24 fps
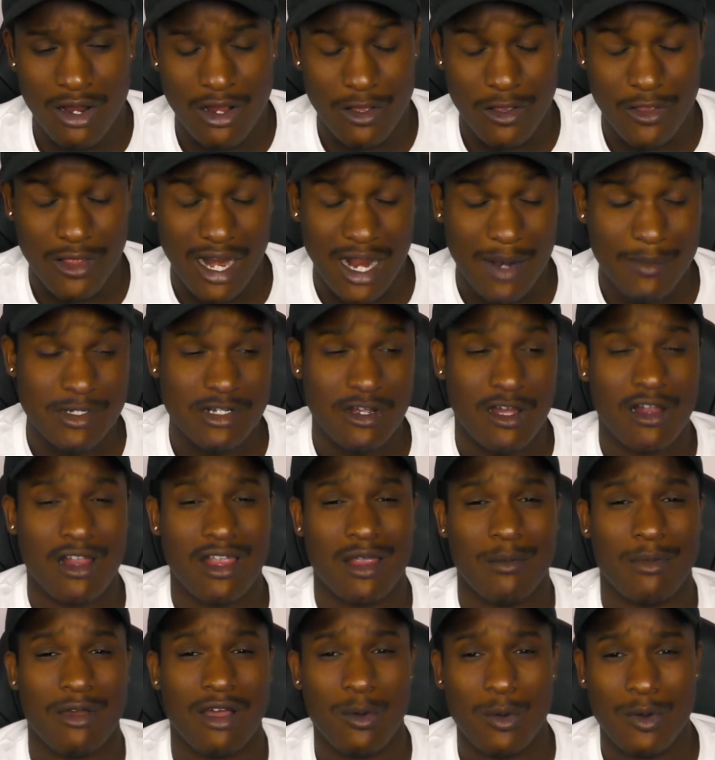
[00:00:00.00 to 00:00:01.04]
or that I'm talking
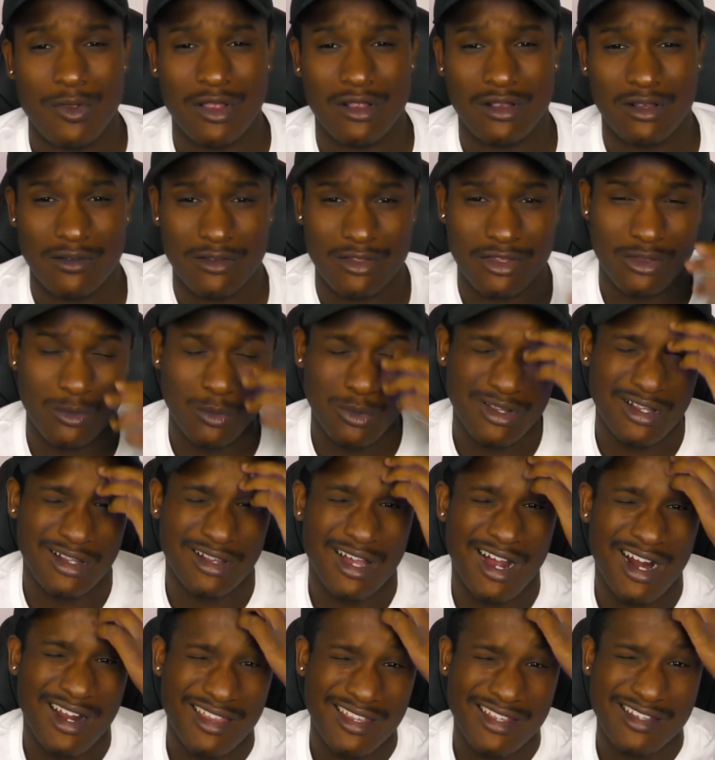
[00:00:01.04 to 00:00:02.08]
about with a
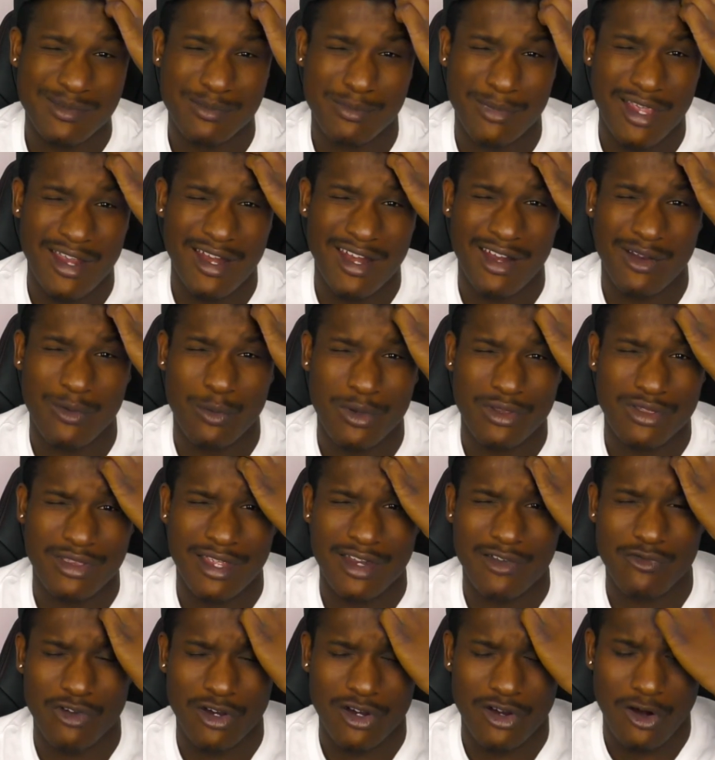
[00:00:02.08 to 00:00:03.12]
lot of these men and with
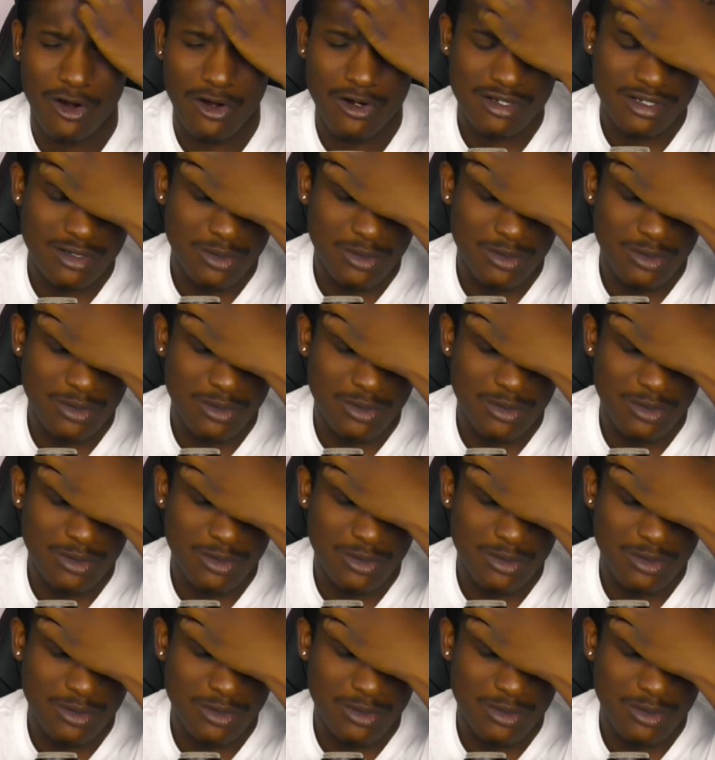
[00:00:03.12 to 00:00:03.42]
in regards